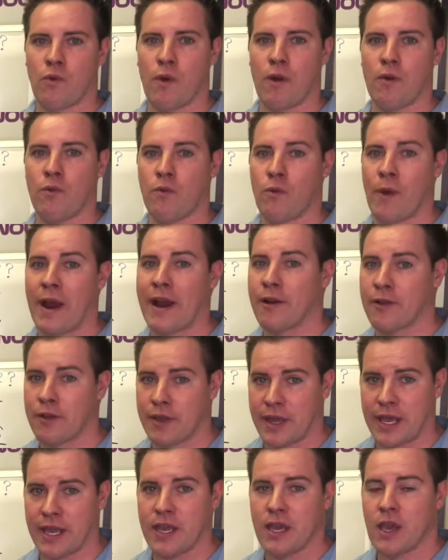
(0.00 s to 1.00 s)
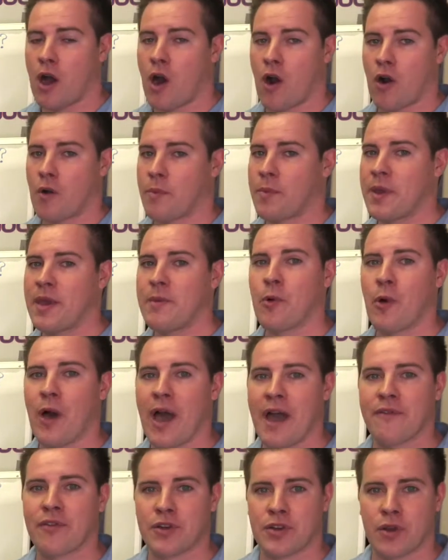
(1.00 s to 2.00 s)
Rarely are people
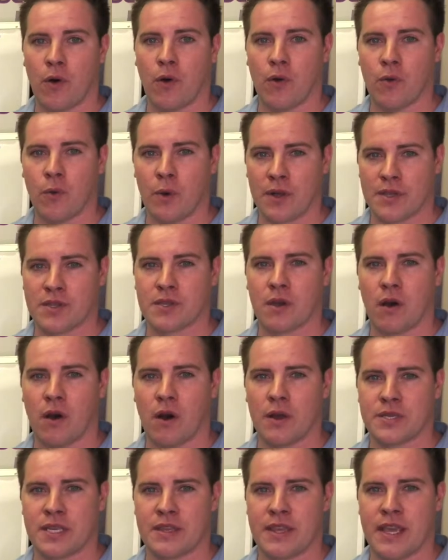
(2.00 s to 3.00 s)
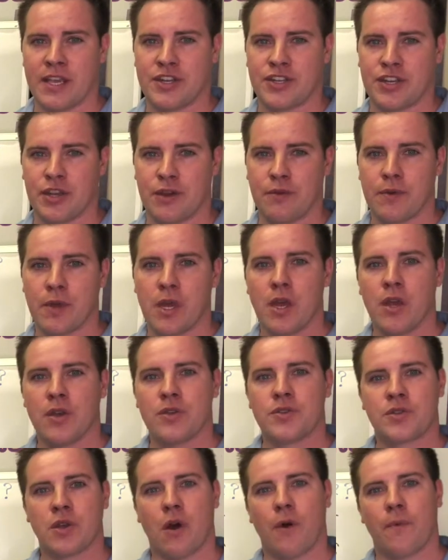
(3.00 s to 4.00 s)
ever told what's causing the issue.
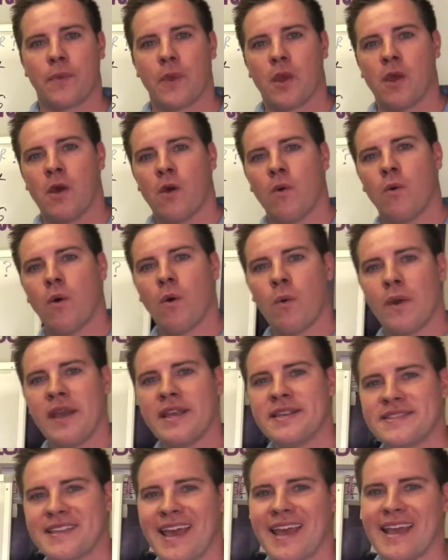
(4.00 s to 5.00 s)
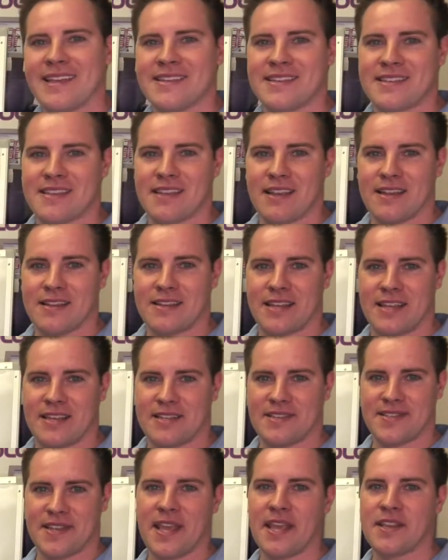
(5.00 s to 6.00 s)
So what we say is to
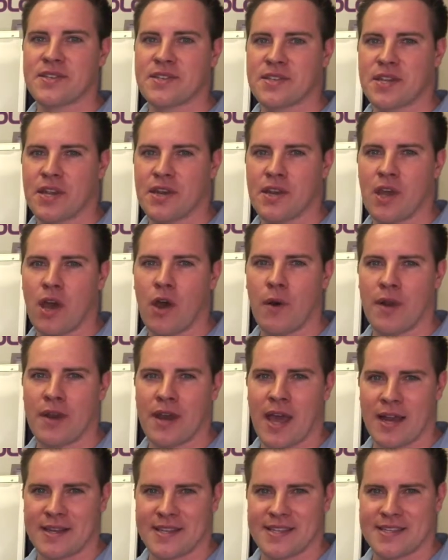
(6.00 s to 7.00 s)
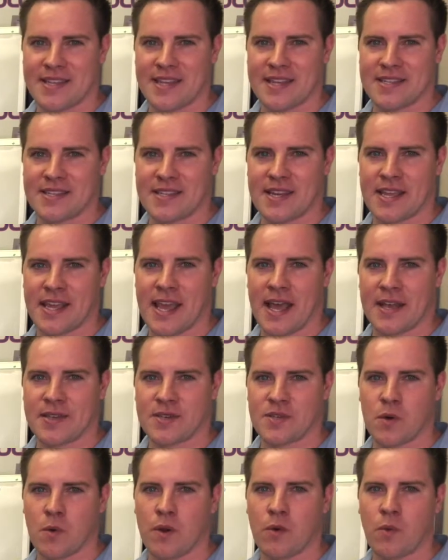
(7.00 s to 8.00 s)
see is to know, and not to see is to guess.
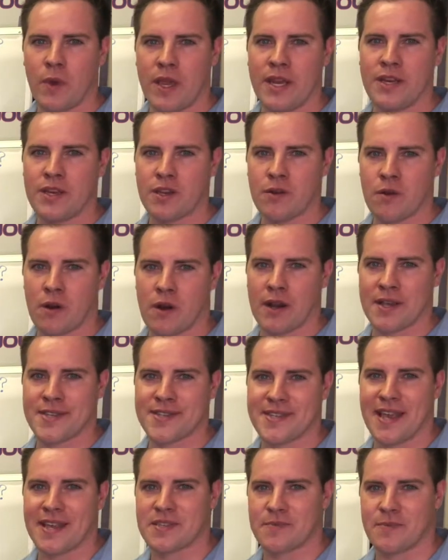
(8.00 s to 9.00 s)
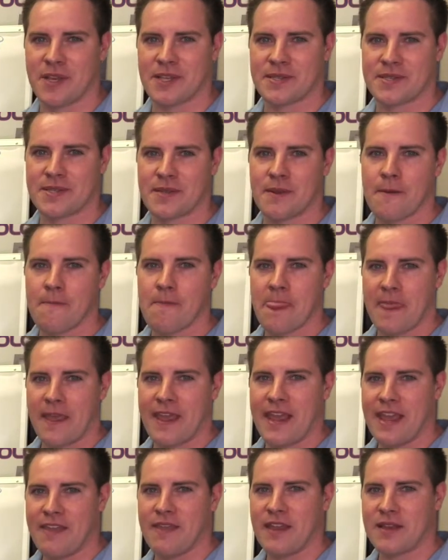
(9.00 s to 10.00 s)
So when we do our assessments
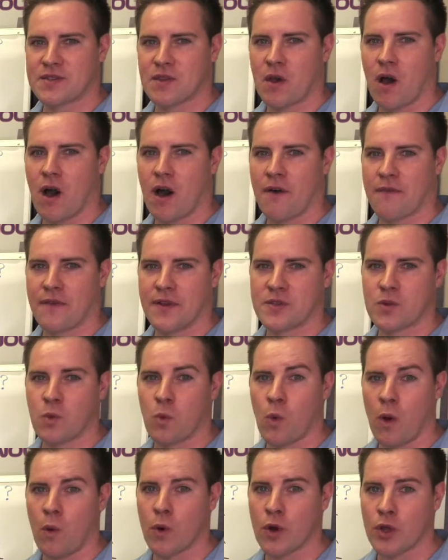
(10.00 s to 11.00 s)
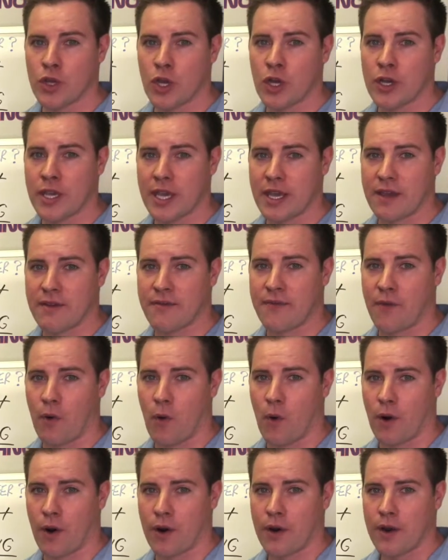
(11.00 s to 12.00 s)
in this office, what we're looking
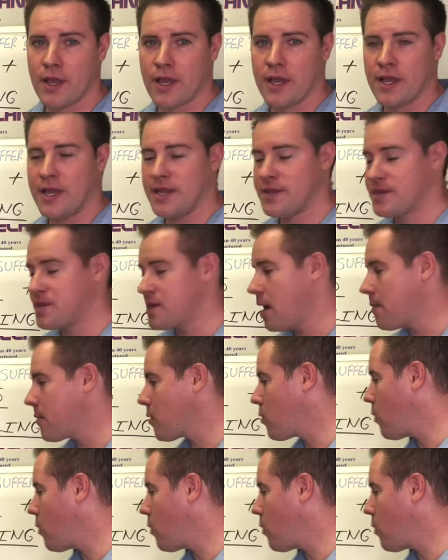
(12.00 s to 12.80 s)
for is, number